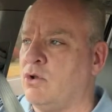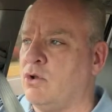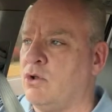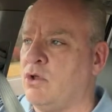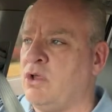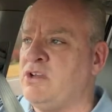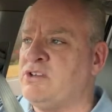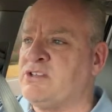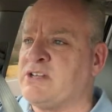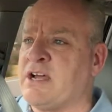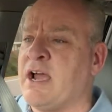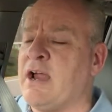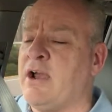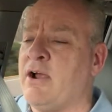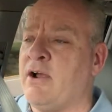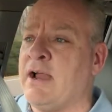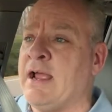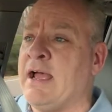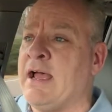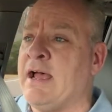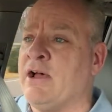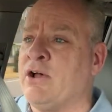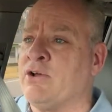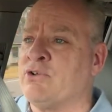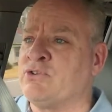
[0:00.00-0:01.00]
entire
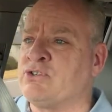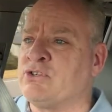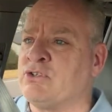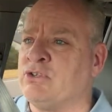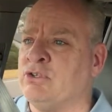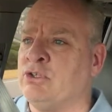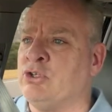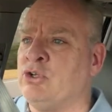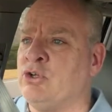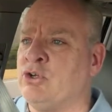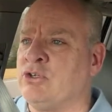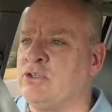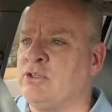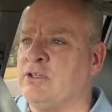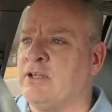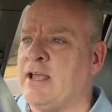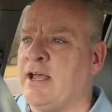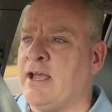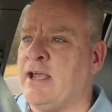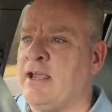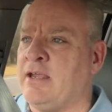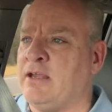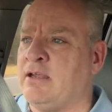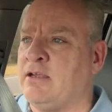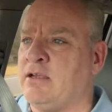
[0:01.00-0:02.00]
house looked
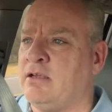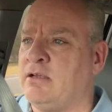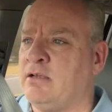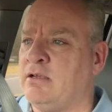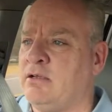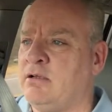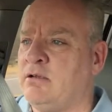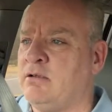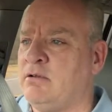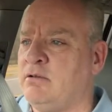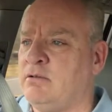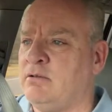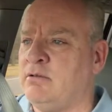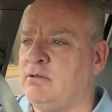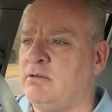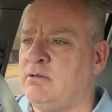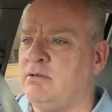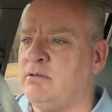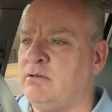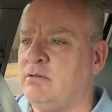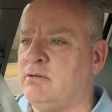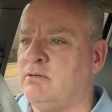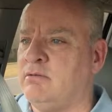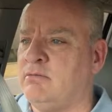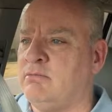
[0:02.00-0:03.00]
like
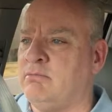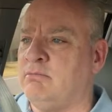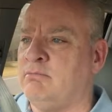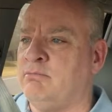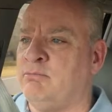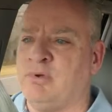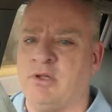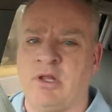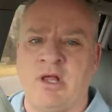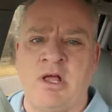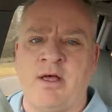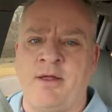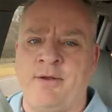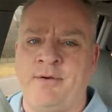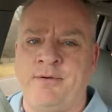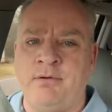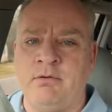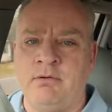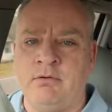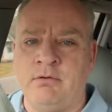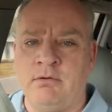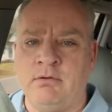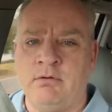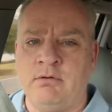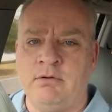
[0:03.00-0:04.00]
blood.